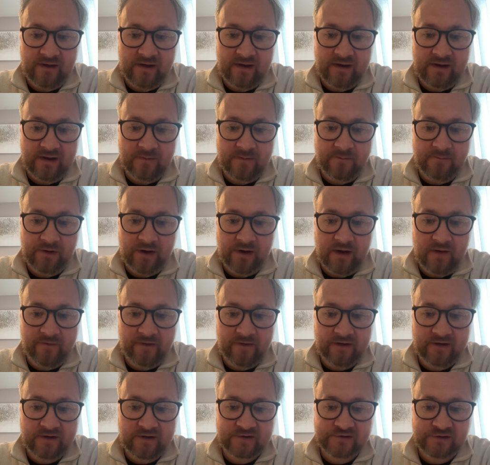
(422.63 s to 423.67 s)
But I
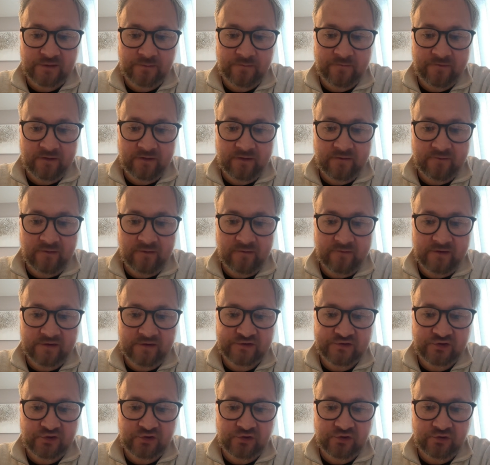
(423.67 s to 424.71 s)
think it's something that
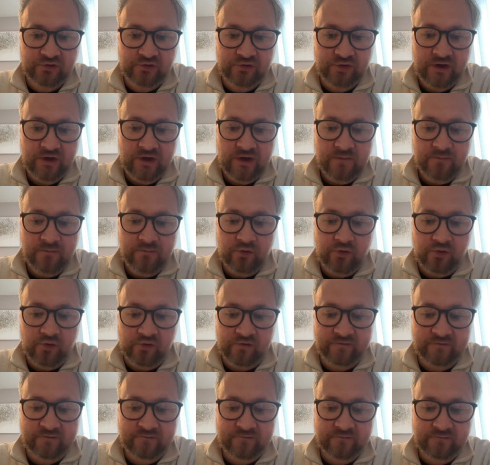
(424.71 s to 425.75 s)
this new
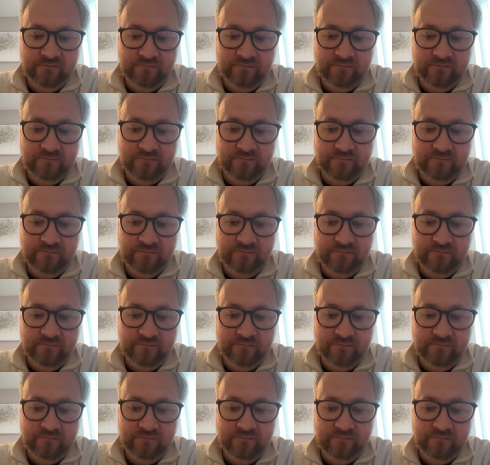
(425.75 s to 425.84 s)
board,